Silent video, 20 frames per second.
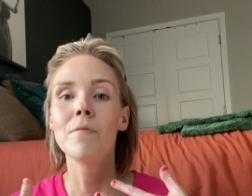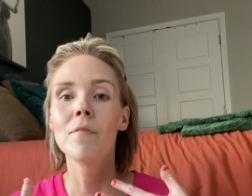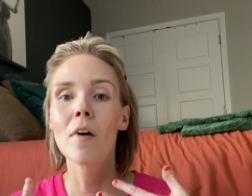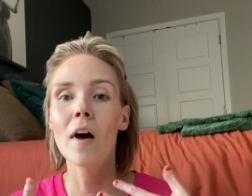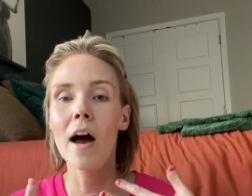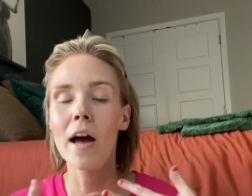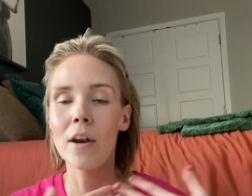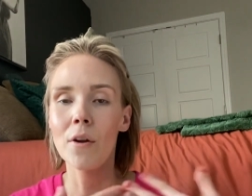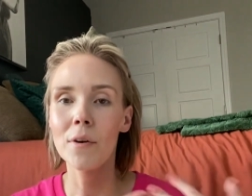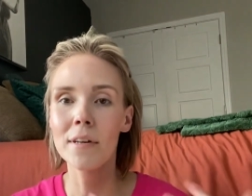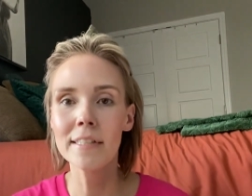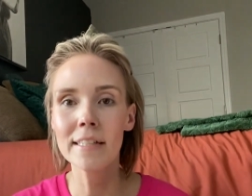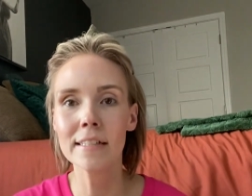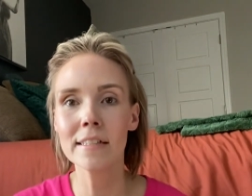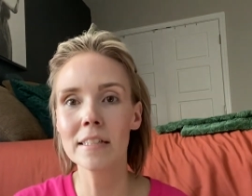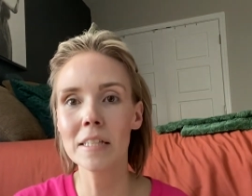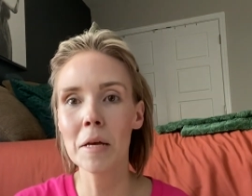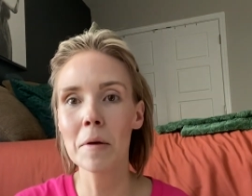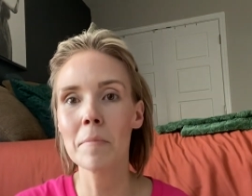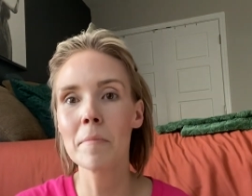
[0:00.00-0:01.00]
I know I
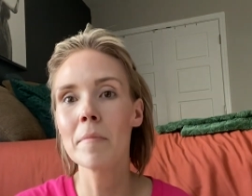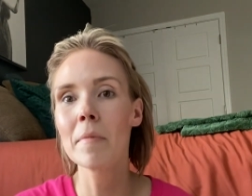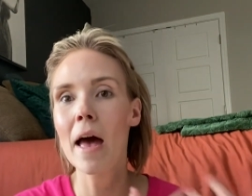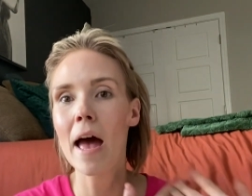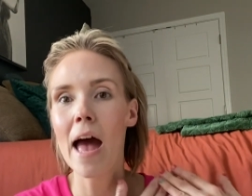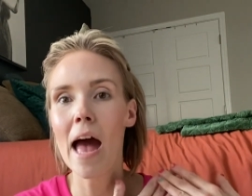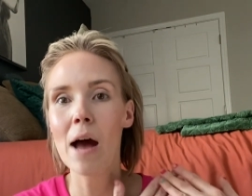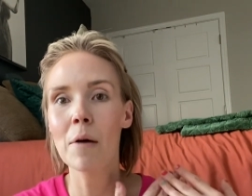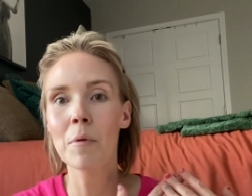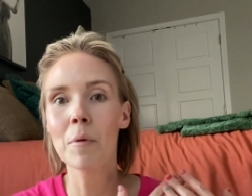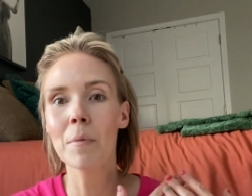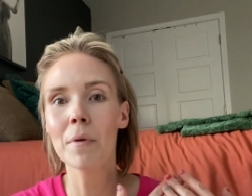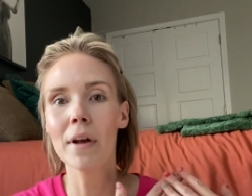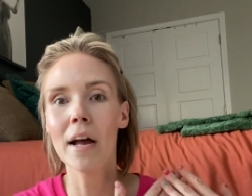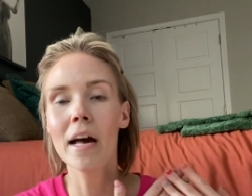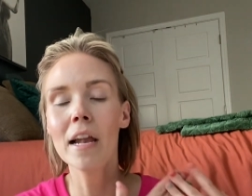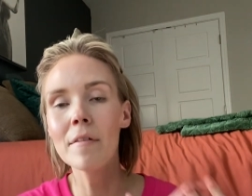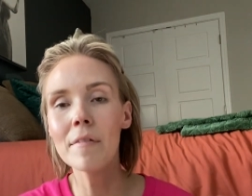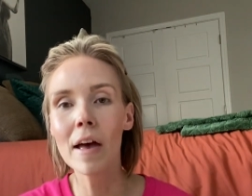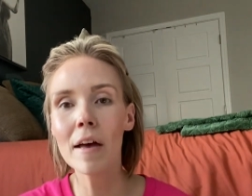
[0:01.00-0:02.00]
said how we were
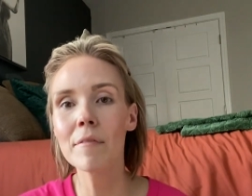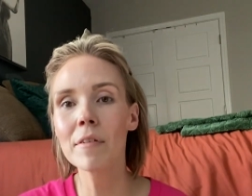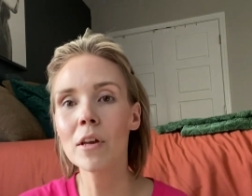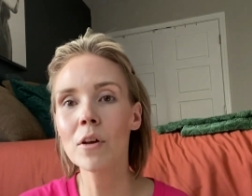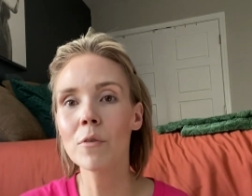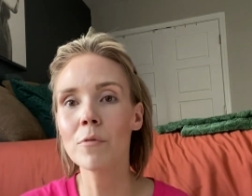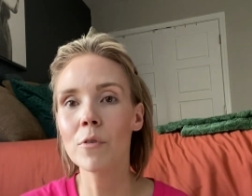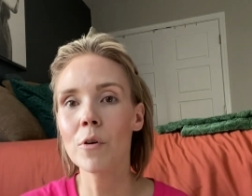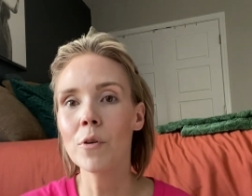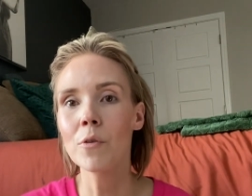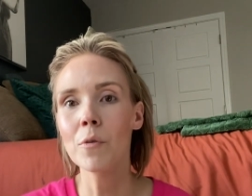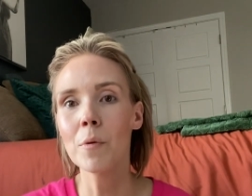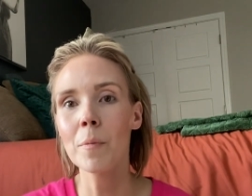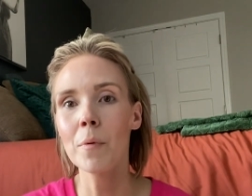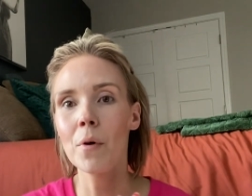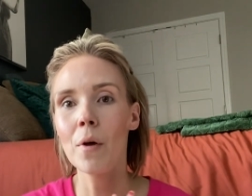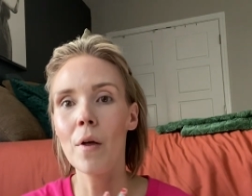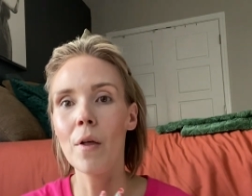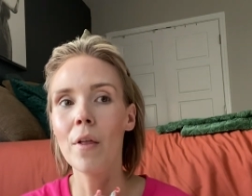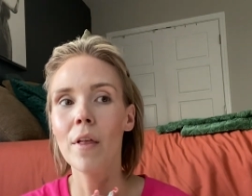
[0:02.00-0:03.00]
kind of having a
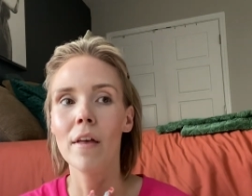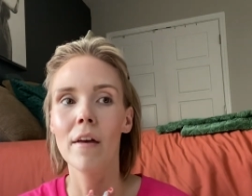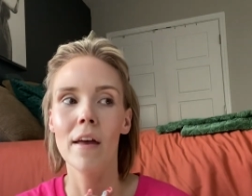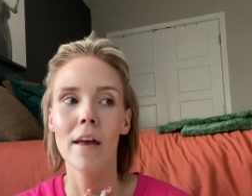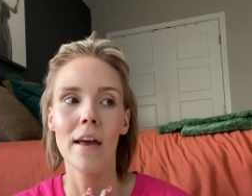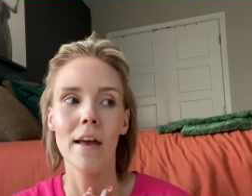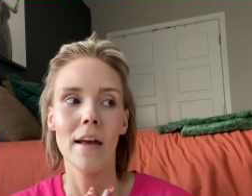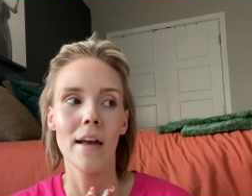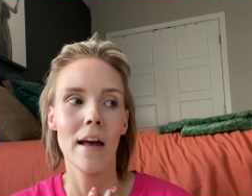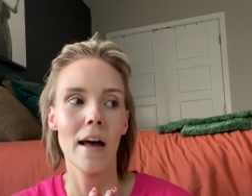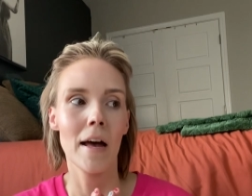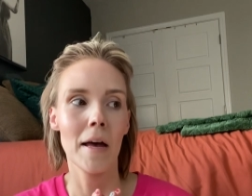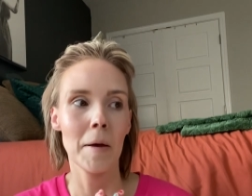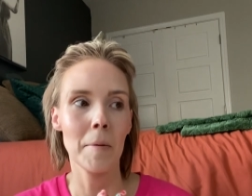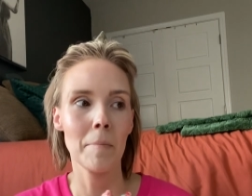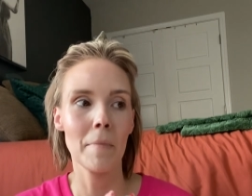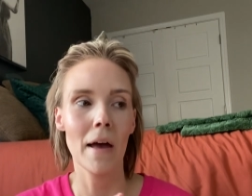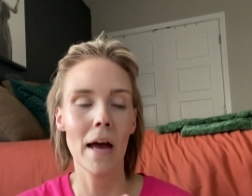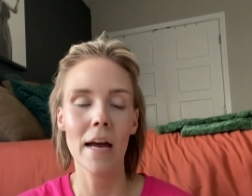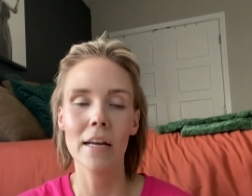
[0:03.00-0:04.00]
vulnerable,
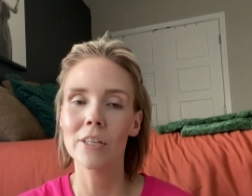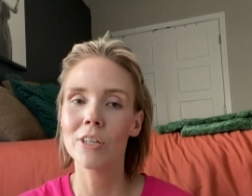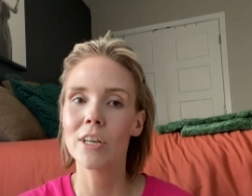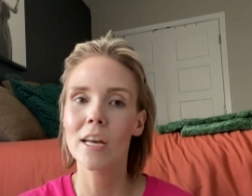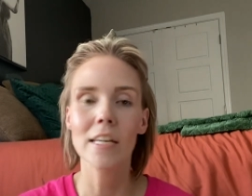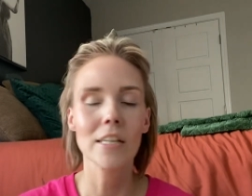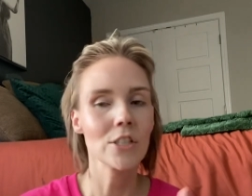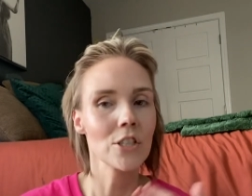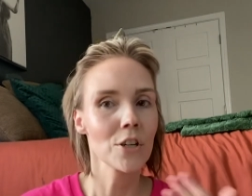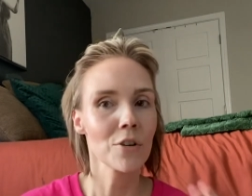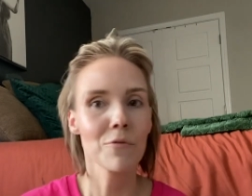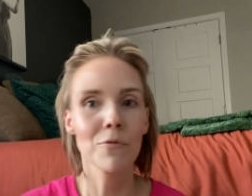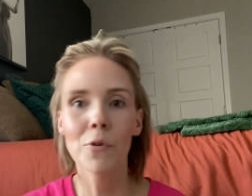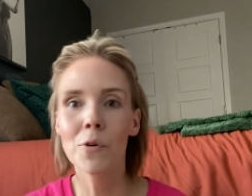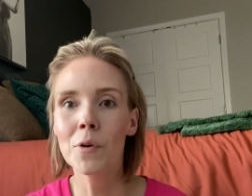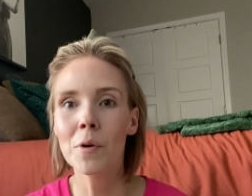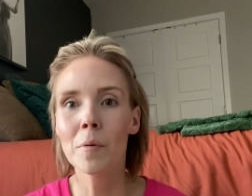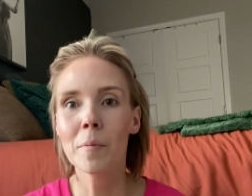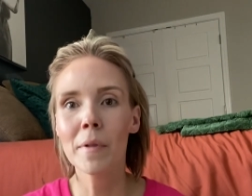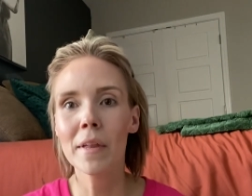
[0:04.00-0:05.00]
I kind of shared
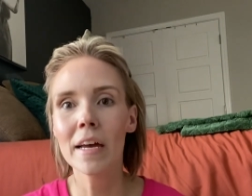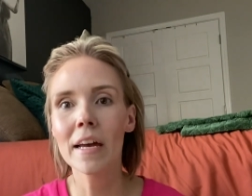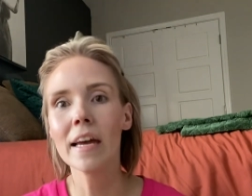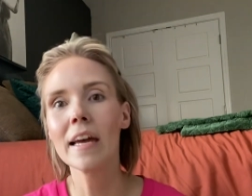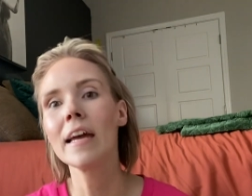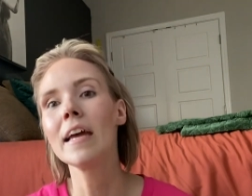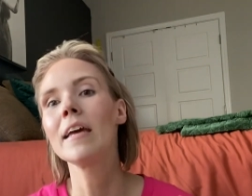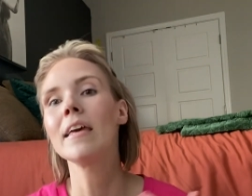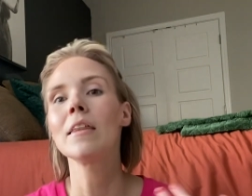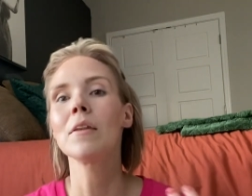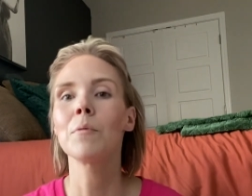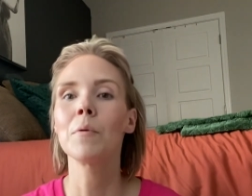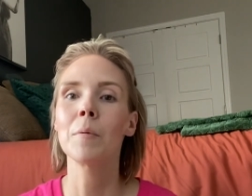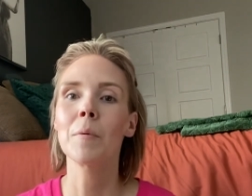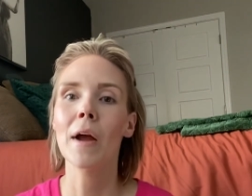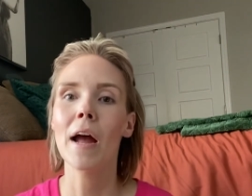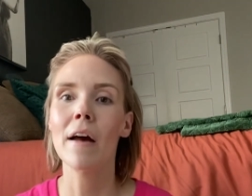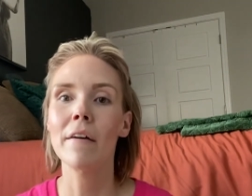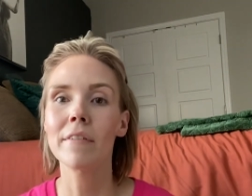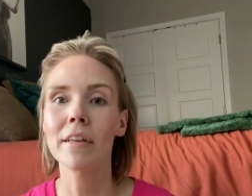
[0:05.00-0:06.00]
vulnerably if we were
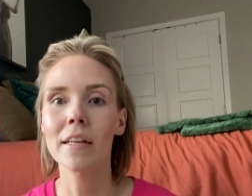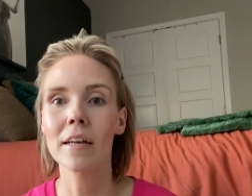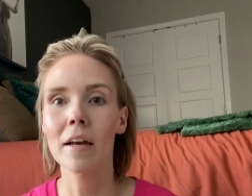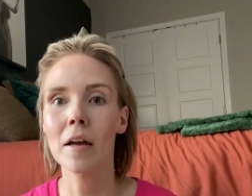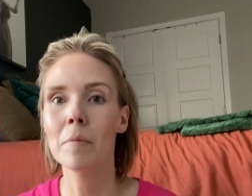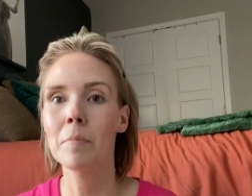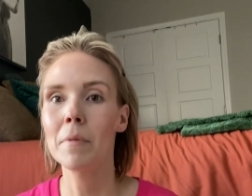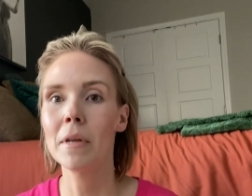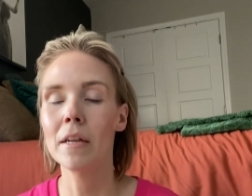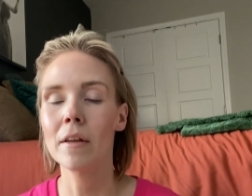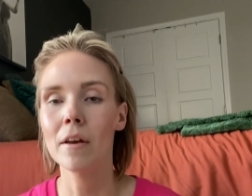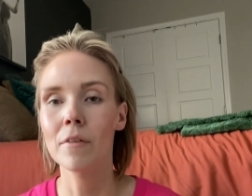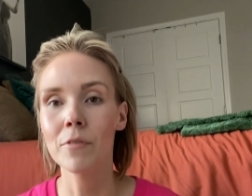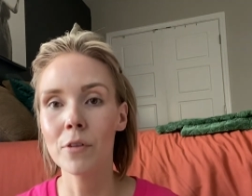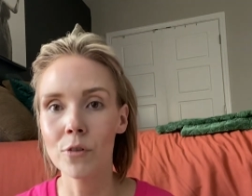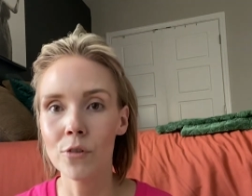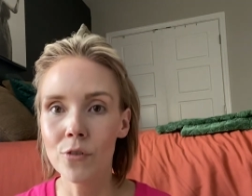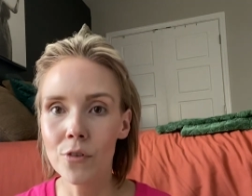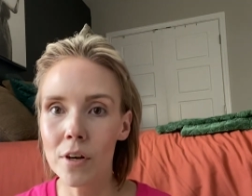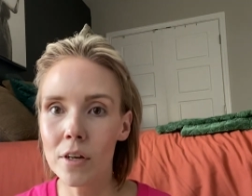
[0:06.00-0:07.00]
having a few
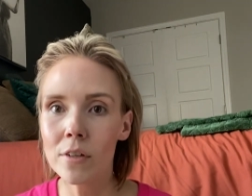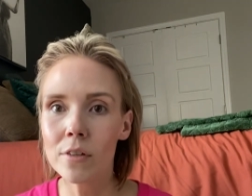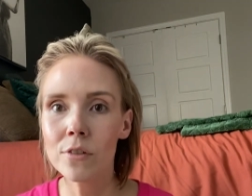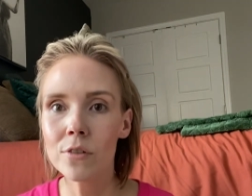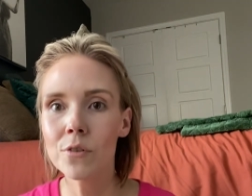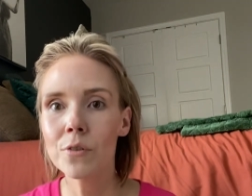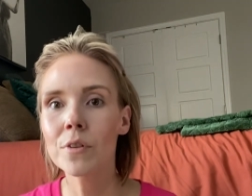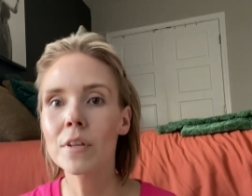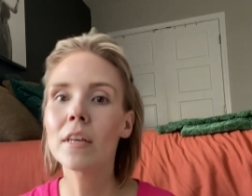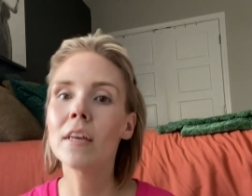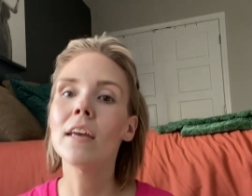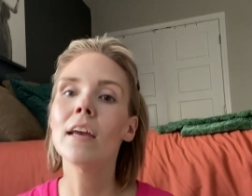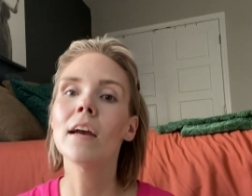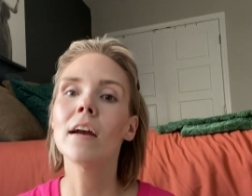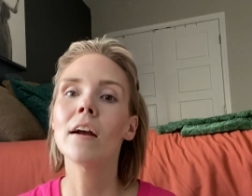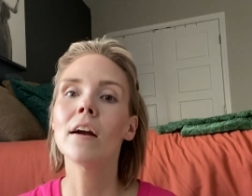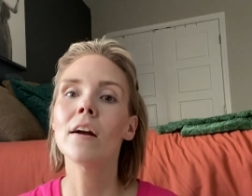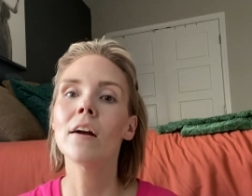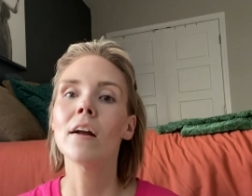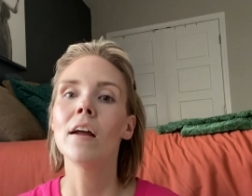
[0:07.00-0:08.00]
struggles through the
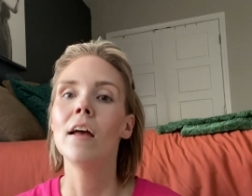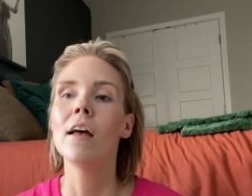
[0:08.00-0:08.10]
year,